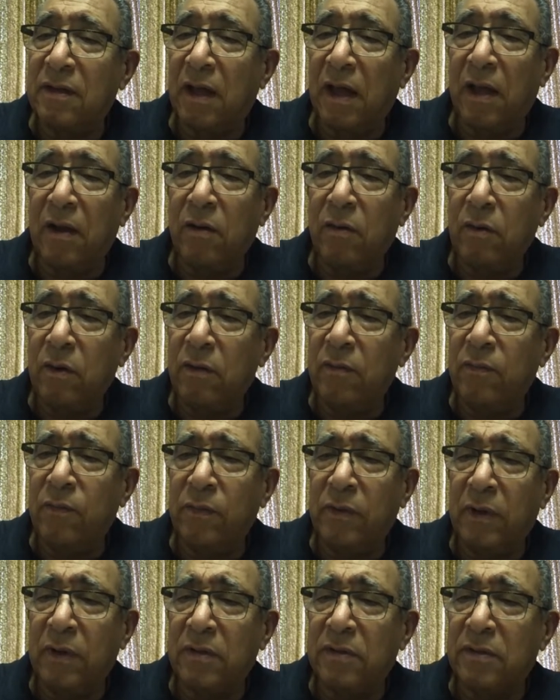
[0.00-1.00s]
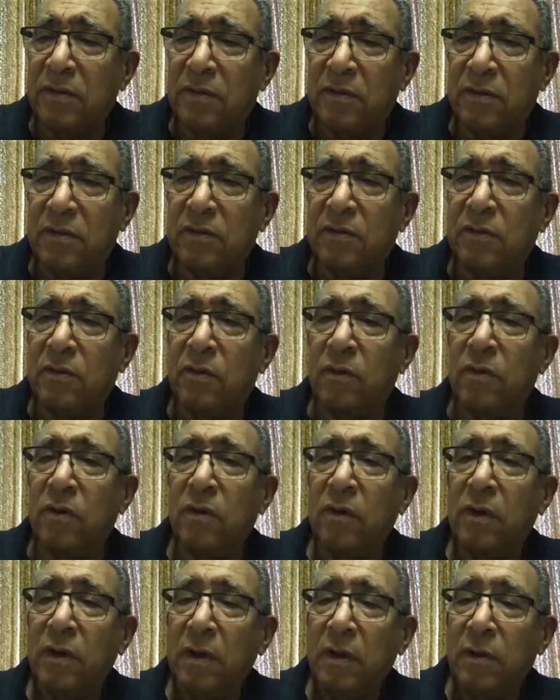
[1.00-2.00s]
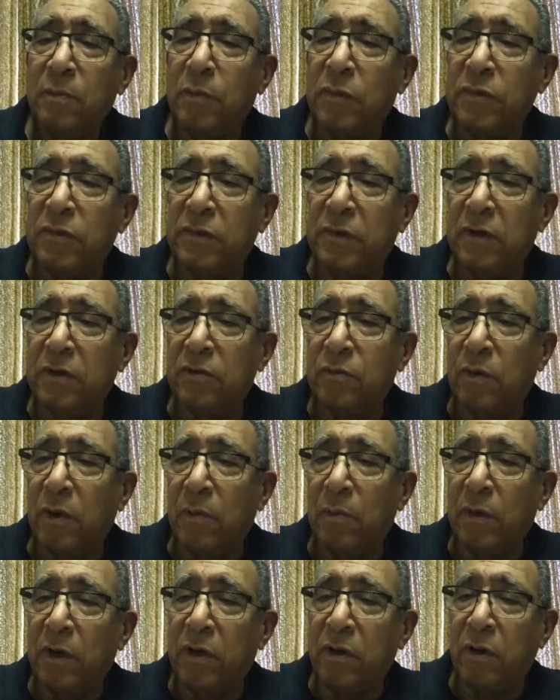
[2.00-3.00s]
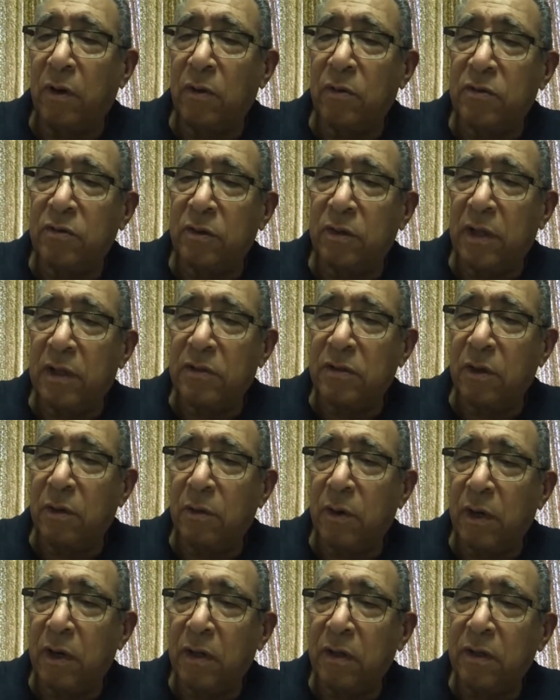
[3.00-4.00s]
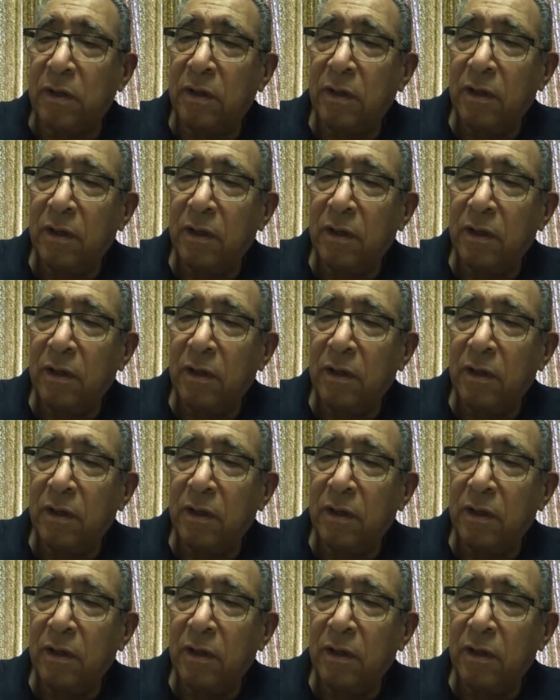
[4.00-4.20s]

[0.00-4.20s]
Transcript: I don't know if that's sister, but she doesn't want me to know, so that's all right.